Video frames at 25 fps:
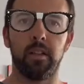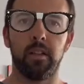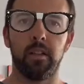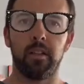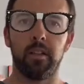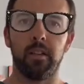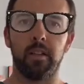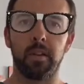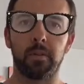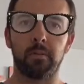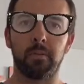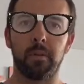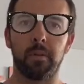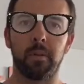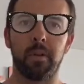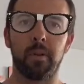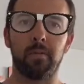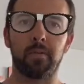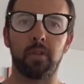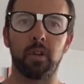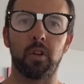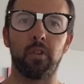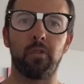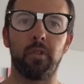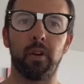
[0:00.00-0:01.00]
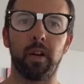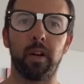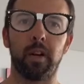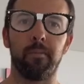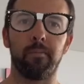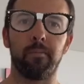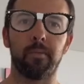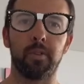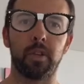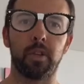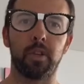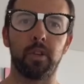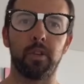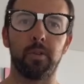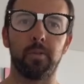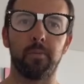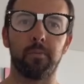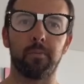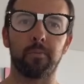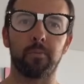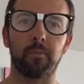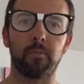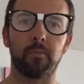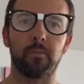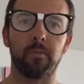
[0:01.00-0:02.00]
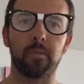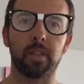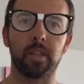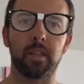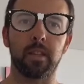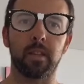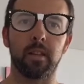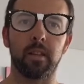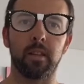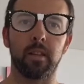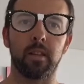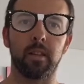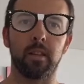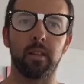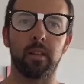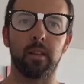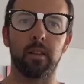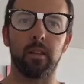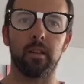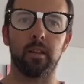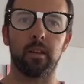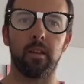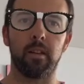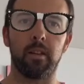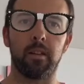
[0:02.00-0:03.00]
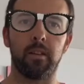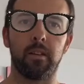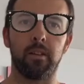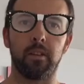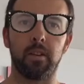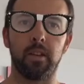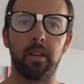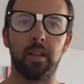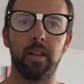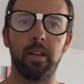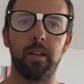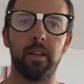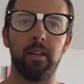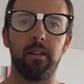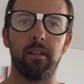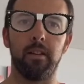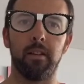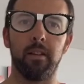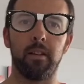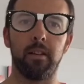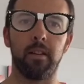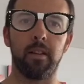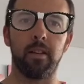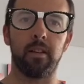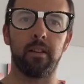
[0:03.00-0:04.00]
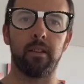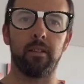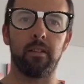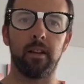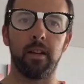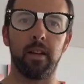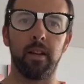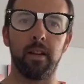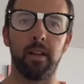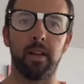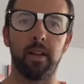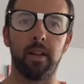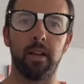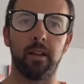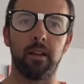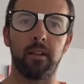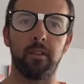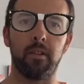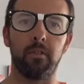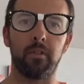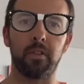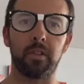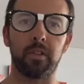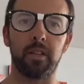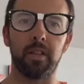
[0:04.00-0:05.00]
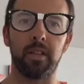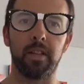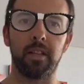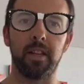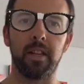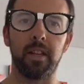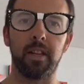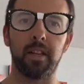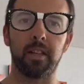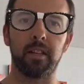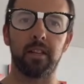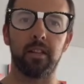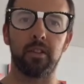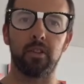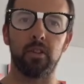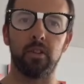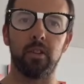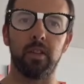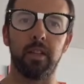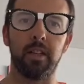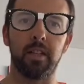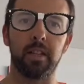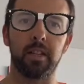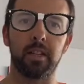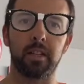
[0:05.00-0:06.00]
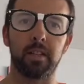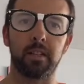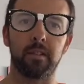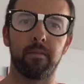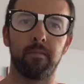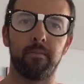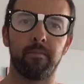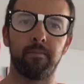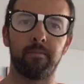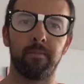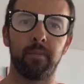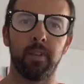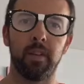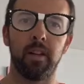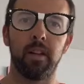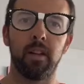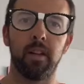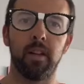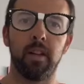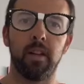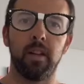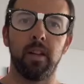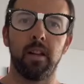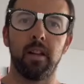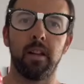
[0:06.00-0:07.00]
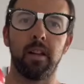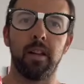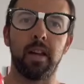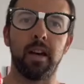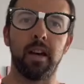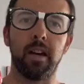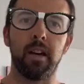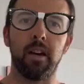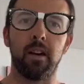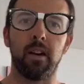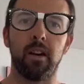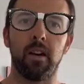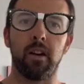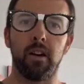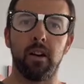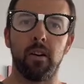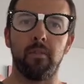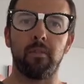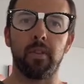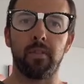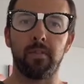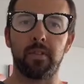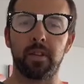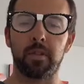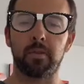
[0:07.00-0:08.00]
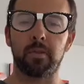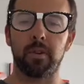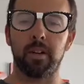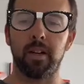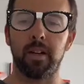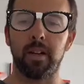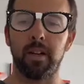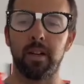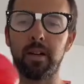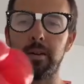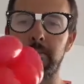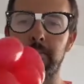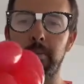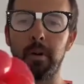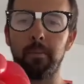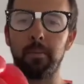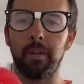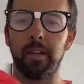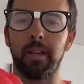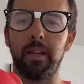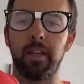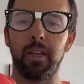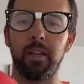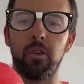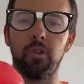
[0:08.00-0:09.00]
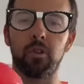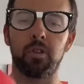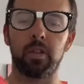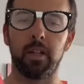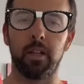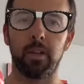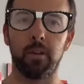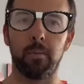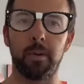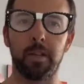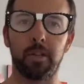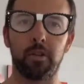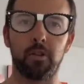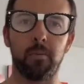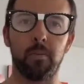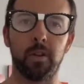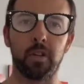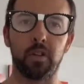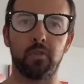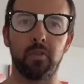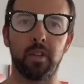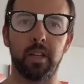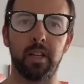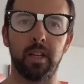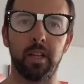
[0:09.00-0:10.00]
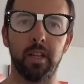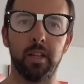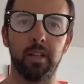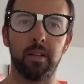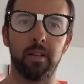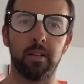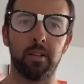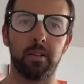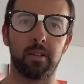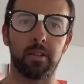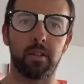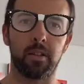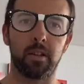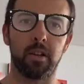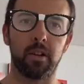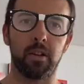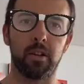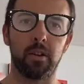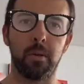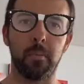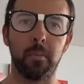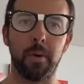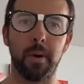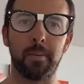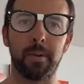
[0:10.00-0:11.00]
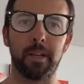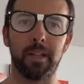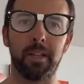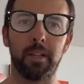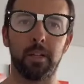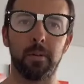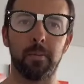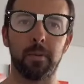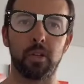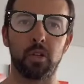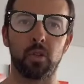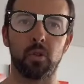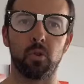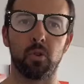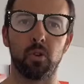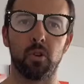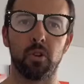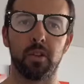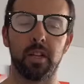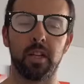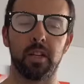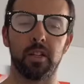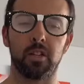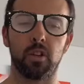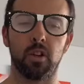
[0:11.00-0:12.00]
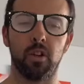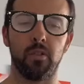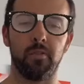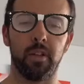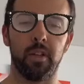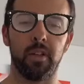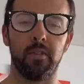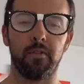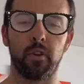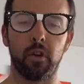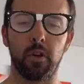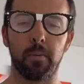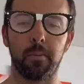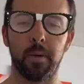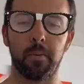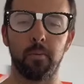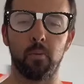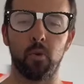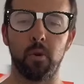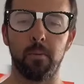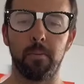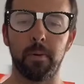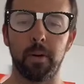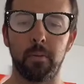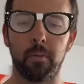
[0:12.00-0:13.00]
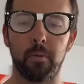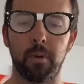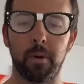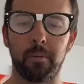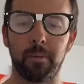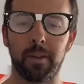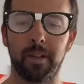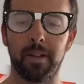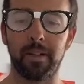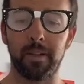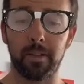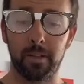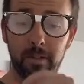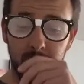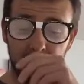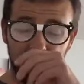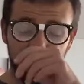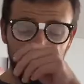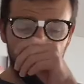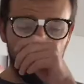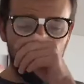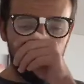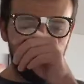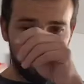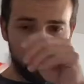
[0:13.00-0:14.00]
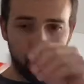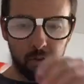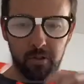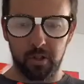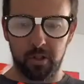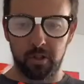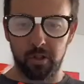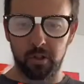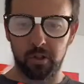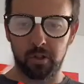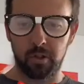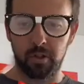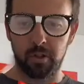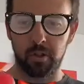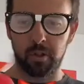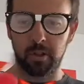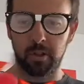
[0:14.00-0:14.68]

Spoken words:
That's what we have so far. So you've got head, obviously your neck, 2 legs. Now I've left this one, probably used a little bit too much for the head, so it might be a little bit short on here, so hopefully you've got a bit more. But what I'm going to do is I'm going to